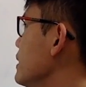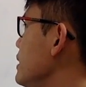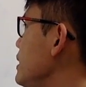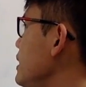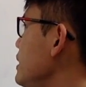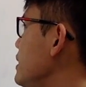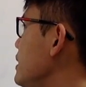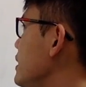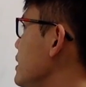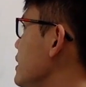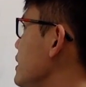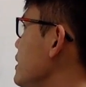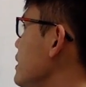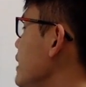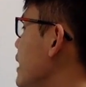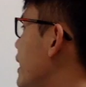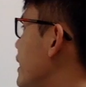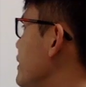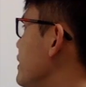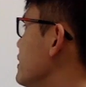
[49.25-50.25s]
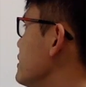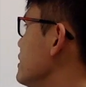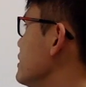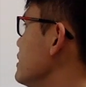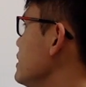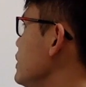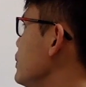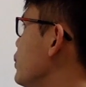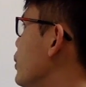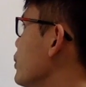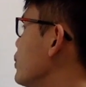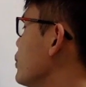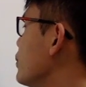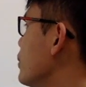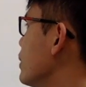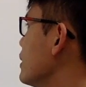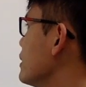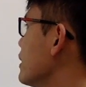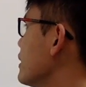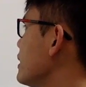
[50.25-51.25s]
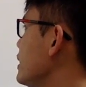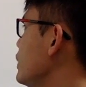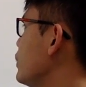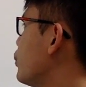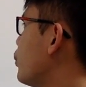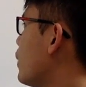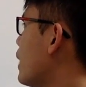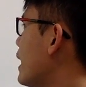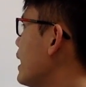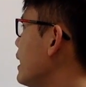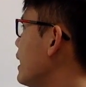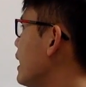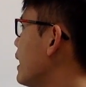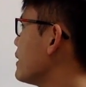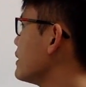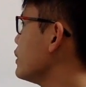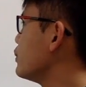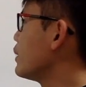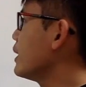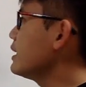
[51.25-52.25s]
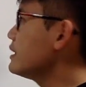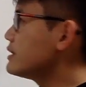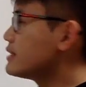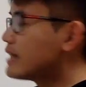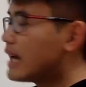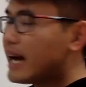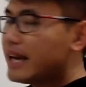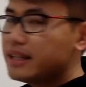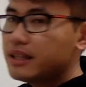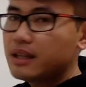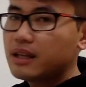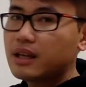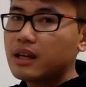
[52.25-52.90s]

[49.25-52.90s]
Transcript: dt, and this is equal to the dy on the right-hand side.